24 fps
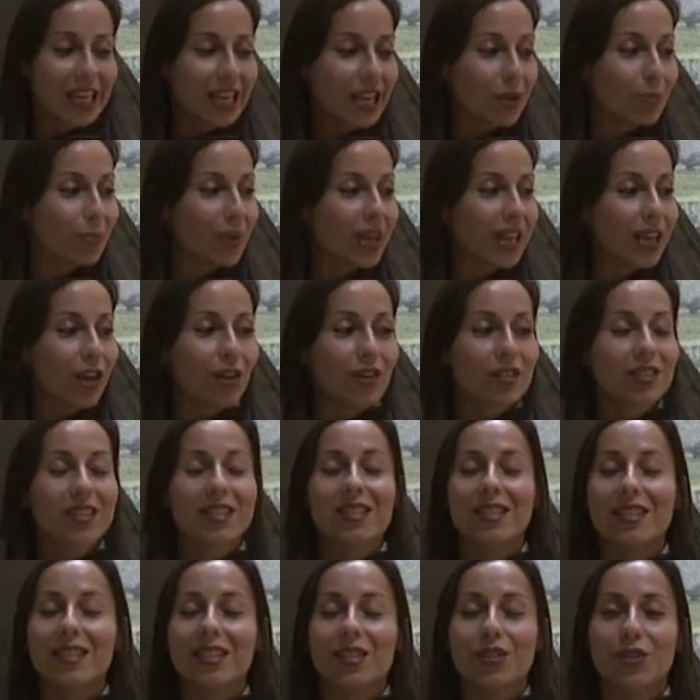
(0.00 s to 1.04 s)
My host
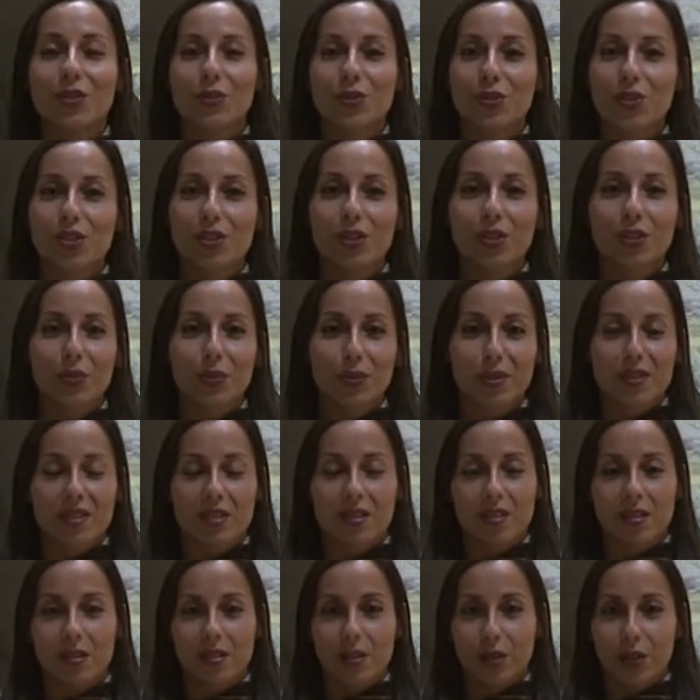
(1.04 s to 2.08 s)
institution was
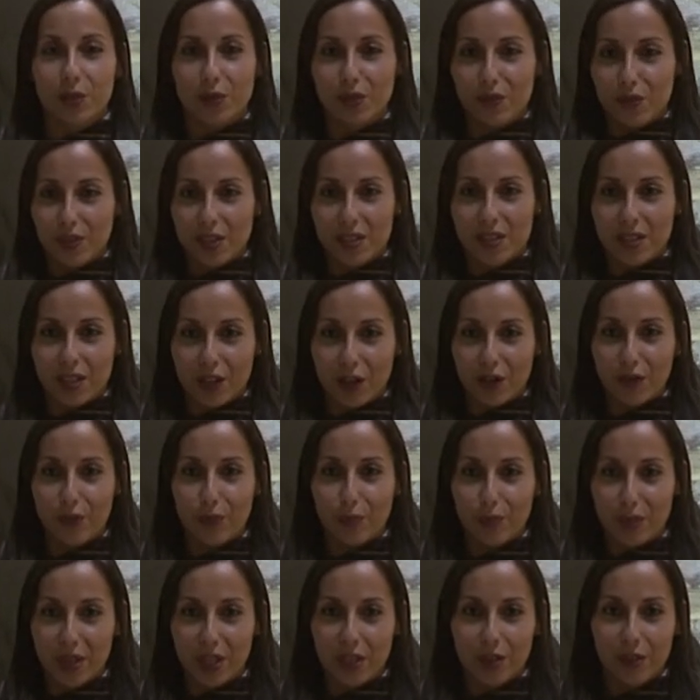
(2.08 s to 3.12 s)
the University of
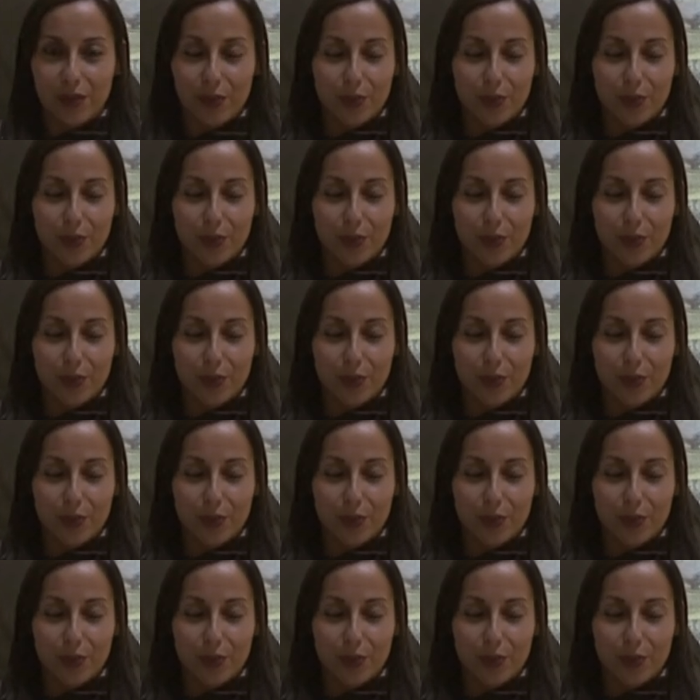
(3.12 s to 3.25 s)
Minho,